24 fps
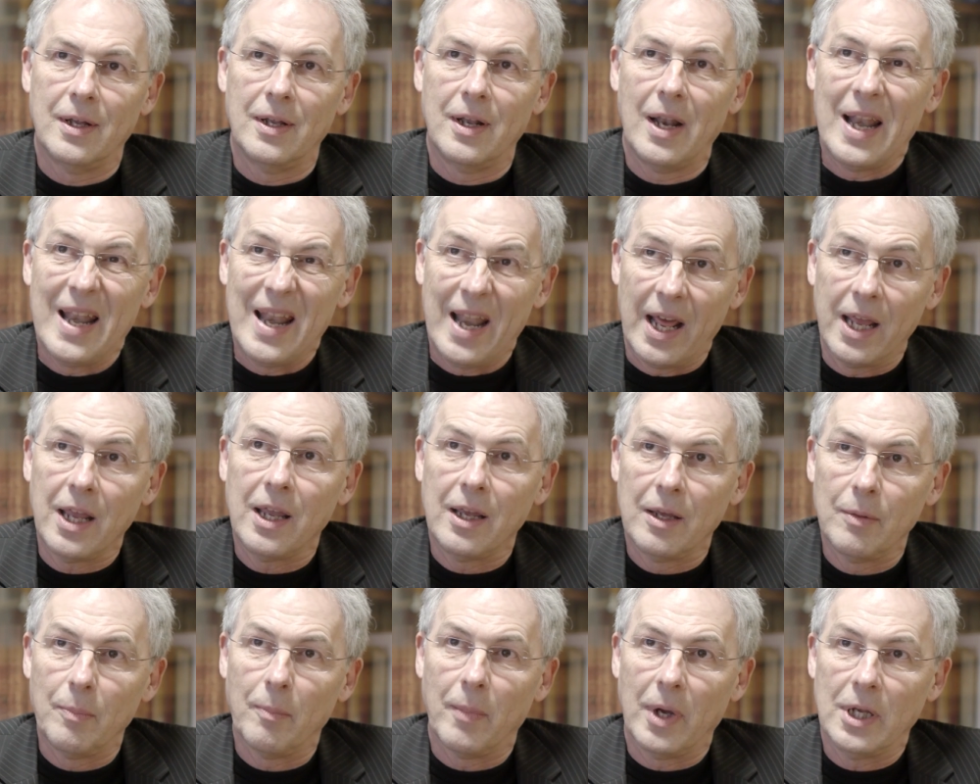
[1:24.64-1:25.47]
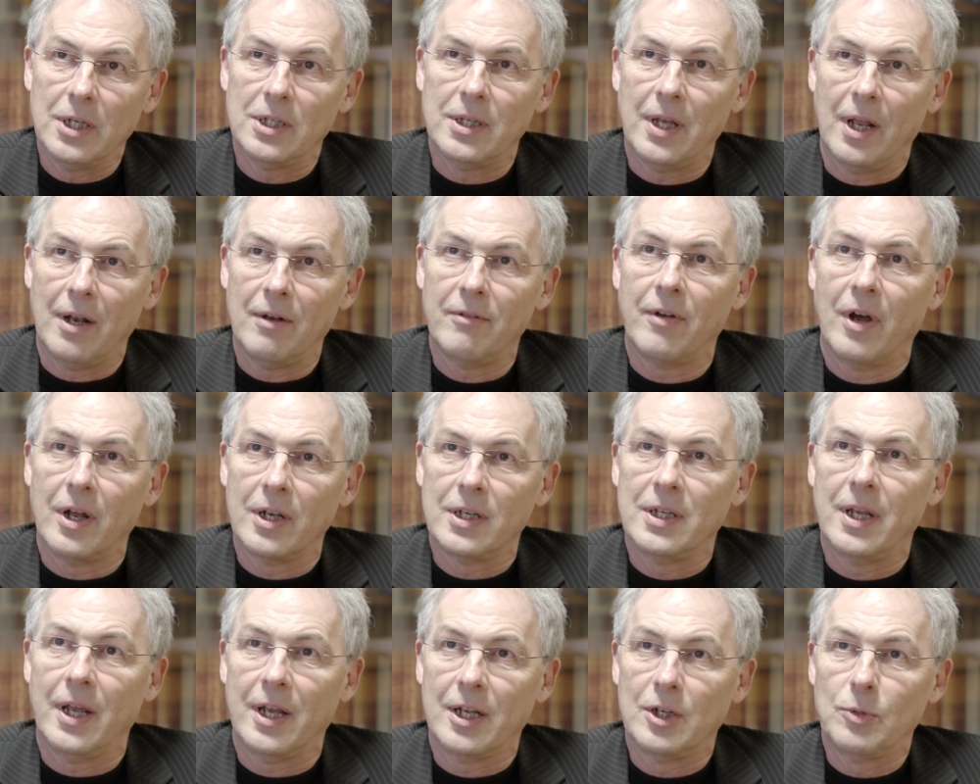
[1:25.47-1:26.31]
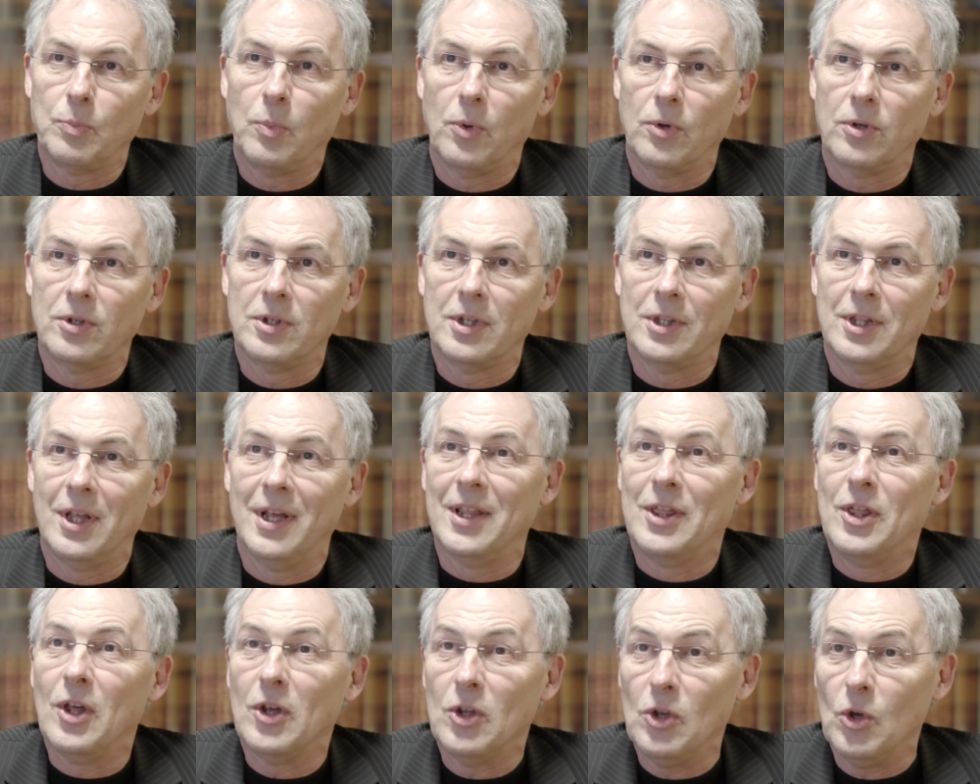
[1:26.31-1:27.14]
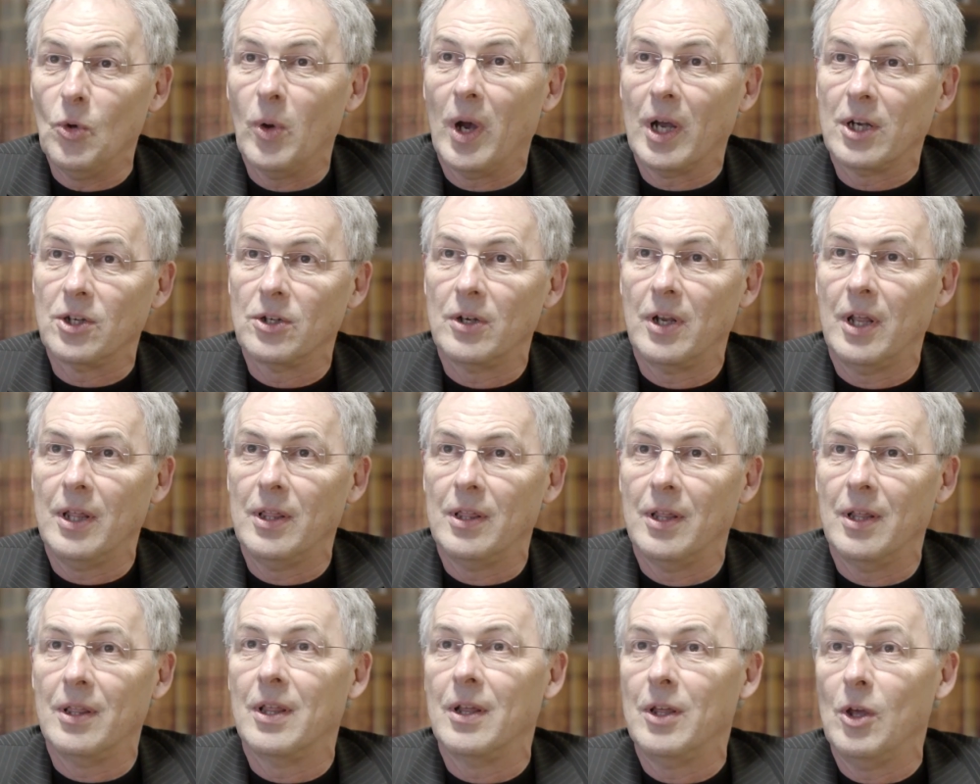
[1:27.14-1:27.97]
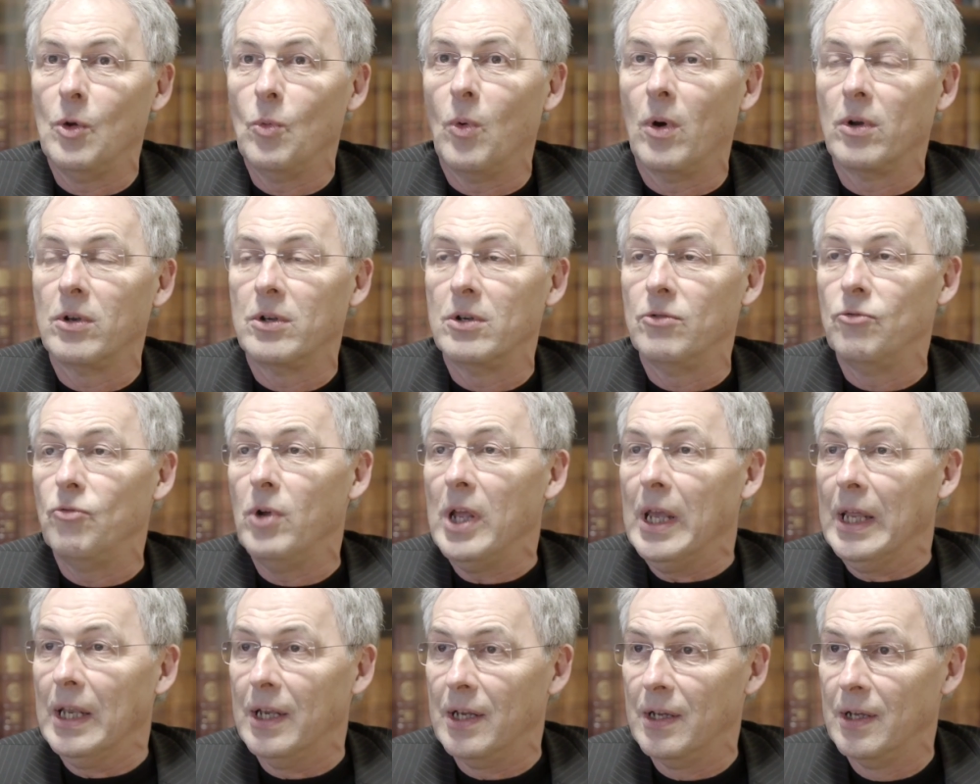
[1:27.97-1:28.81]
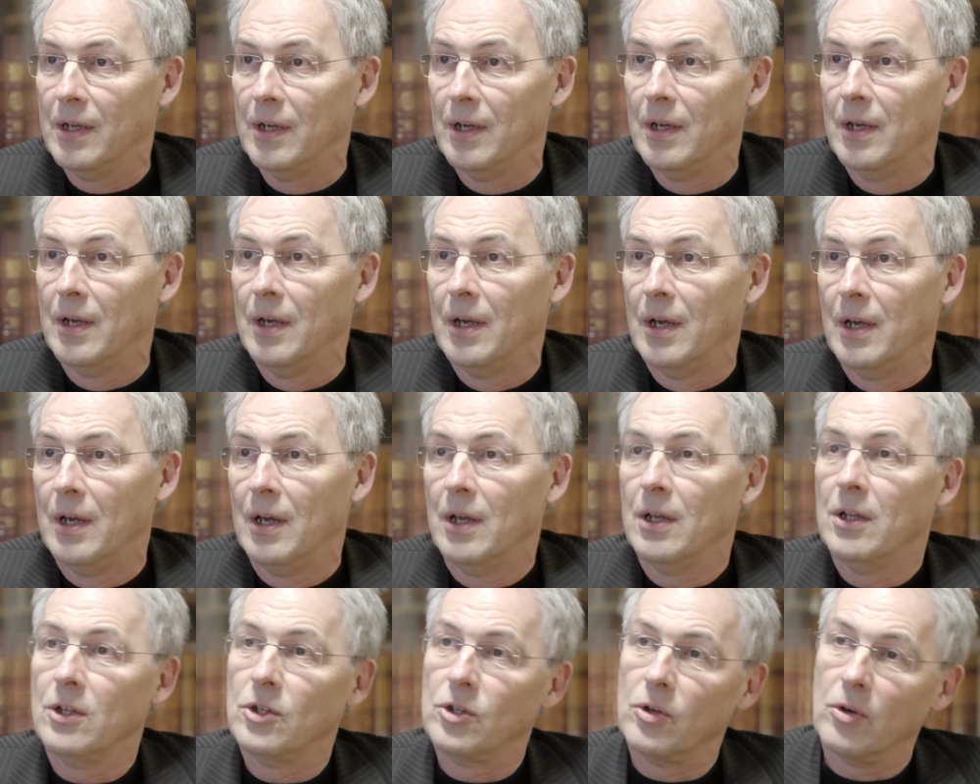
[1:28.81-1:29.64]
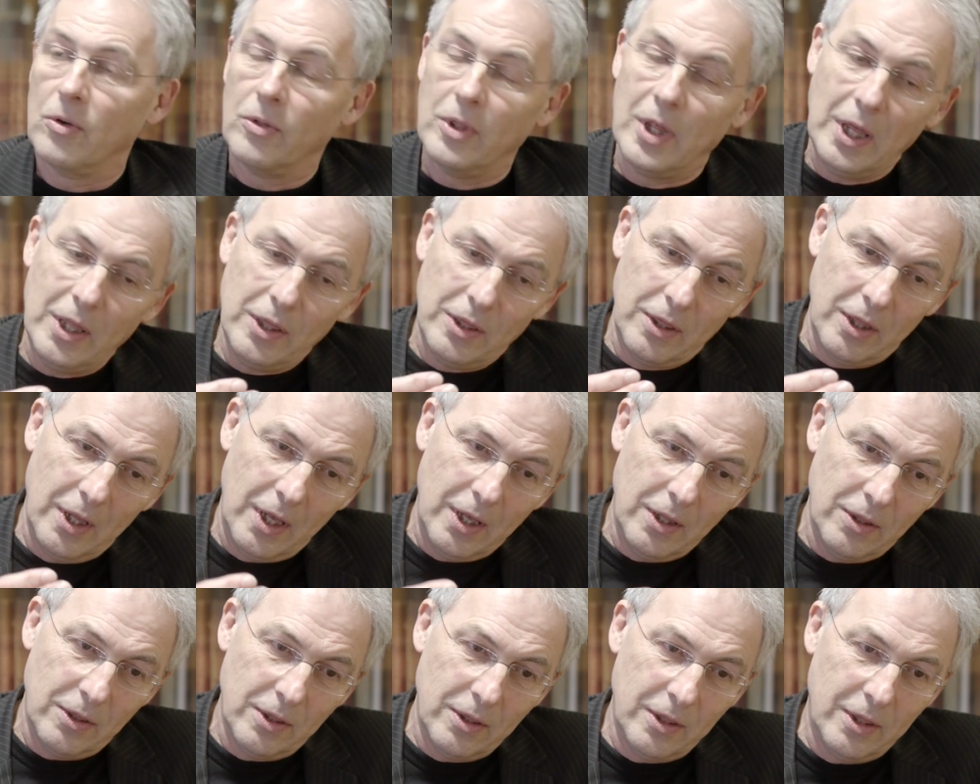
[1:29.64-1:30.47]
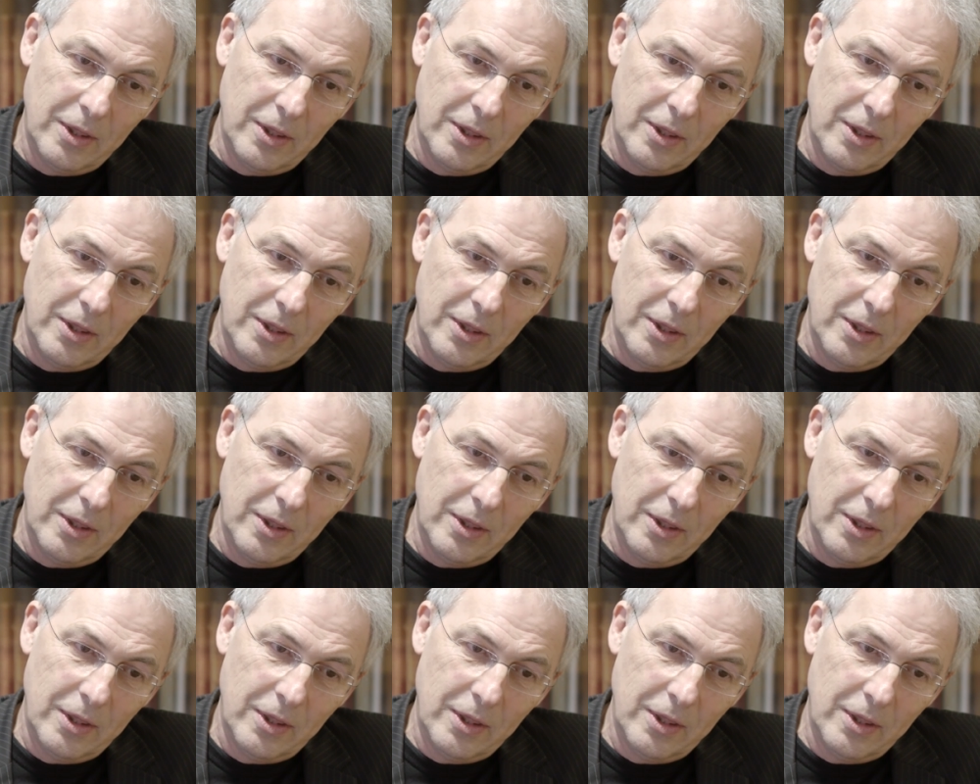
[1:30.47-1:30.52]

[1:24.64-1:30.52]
like myself are textbooks that you want to read. So the